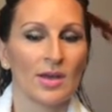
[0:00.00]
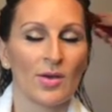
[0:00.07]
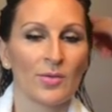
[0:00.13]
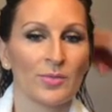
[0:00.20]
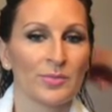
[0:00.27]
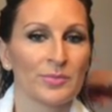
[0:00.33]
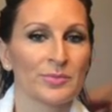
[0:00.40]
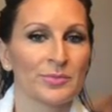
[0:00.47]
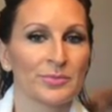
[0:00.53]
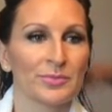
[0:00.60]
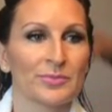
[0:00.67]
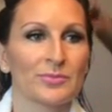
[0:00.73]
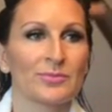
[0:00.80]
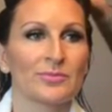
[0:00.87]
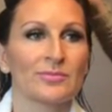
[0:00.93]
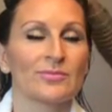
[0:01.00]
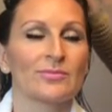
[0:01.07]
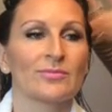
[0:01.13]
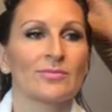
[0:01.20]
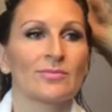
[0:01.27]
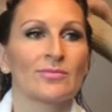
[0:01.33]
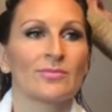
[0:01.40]
So this will just keep it
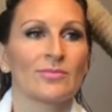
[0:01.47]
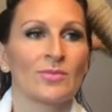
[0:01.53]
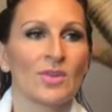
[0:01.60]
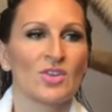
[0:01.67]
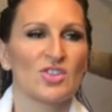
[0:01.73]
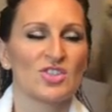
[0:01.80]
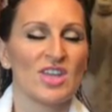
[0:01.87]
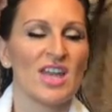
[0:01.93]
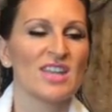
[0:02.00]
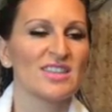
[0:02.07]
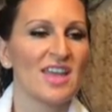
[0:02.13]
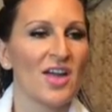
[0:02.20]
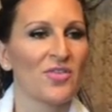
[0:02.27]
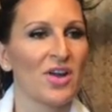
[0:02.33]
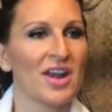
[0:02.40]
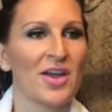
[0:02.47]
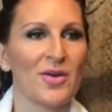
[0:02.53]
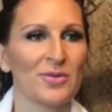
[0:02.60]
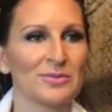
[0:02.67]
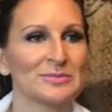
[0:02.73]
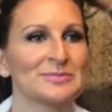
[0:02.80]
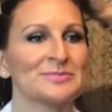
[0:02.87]
going quickly for you at
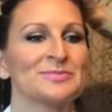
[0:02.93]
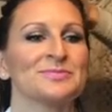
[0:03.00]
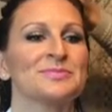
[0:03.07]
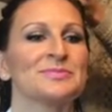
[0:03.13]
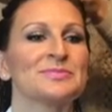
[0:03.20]
home.